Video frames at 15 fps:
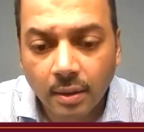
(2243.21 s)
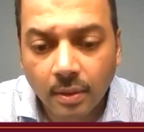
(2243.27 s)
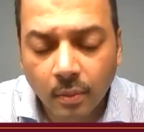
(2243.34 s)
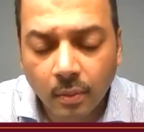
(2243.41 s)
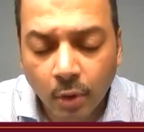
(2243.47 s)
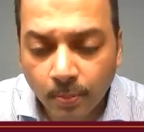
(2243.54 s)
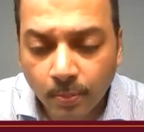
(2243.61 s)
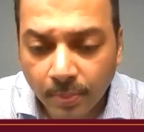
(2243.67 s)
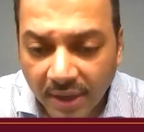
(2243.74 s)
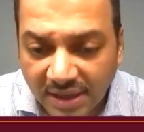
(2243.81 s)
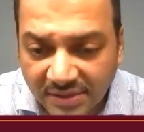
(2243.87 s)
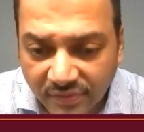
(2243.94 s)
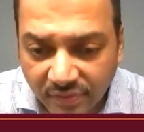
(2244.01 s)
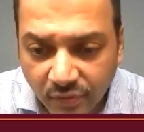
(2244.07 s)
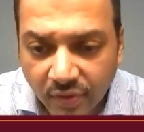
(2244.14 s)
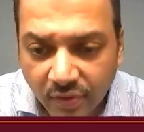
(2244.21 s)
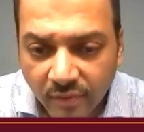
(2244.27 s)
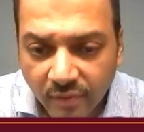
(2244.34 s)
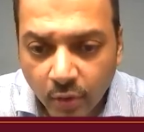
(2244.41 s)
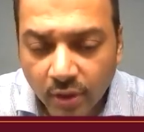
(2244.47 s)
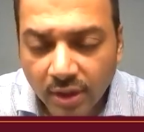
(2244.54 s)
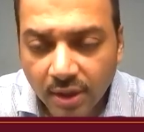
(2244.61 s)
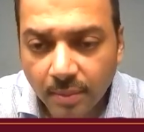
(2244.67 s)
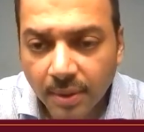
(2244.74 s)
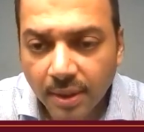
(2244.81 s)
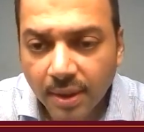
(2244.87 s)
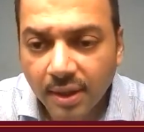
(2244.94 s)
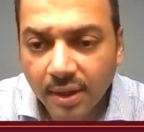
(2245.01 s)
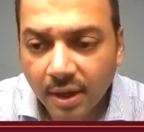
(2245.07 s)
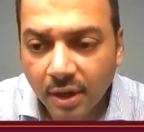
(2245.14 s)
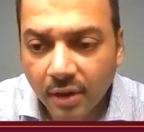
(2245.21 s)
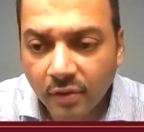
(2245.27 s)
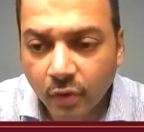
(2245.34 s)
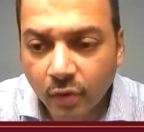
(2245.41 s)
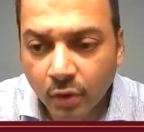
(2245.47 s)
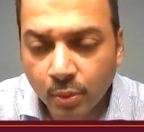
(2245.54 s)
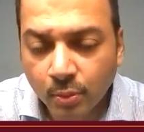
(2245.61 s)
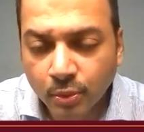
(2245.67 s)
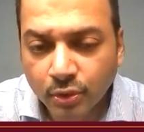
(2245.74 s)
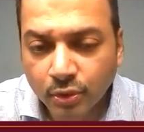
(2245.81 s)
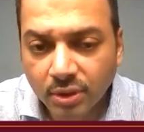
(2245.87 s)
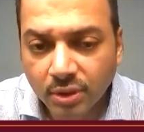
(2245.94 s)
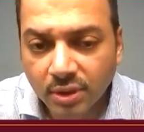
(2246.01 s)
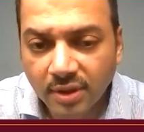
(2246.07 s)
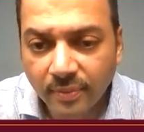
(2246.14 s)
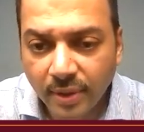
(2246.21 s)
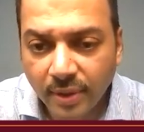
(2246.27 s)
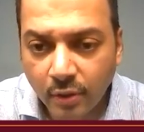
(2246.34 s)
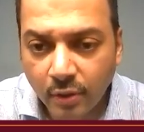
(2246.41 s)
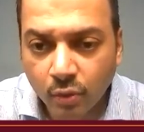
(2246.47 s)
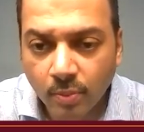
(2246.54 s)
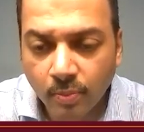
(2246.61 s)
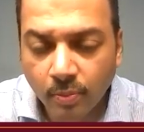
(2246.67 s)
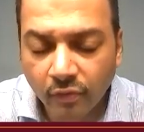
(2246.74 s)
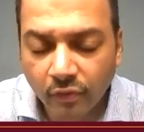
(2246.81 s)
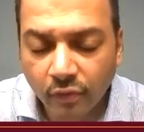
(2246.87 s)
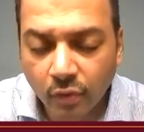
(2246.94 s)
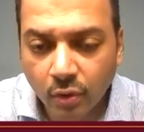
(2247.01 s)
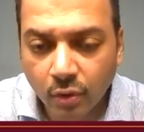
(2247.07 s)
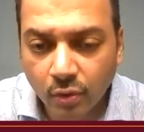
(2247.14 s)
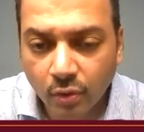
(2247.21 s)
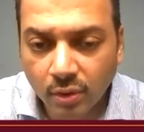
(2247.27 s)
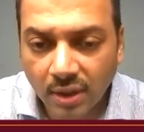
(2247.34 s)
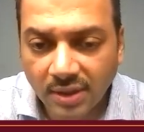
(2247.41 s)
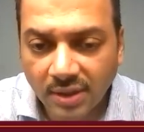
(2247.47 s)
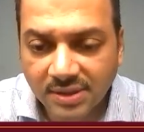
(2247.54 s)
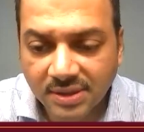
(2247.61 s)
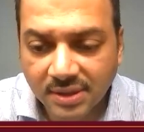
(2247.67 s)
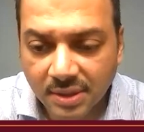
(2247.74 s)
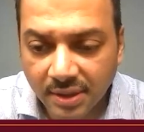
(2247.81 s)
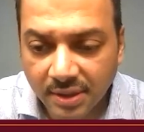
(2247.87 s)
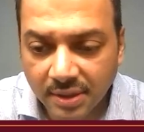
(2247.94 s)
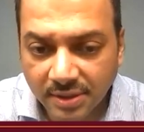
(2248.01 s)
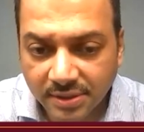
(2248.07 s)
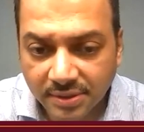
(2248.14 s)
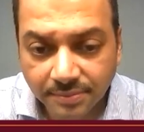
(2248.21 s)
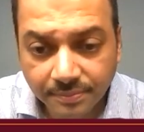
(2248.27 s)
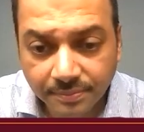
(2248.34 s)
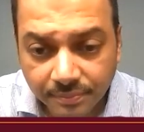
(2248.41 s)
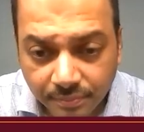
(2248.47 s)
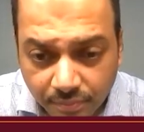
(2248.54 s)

what price we would have bought them and the kind of contribution they've made to the portfolio over the last 3 years.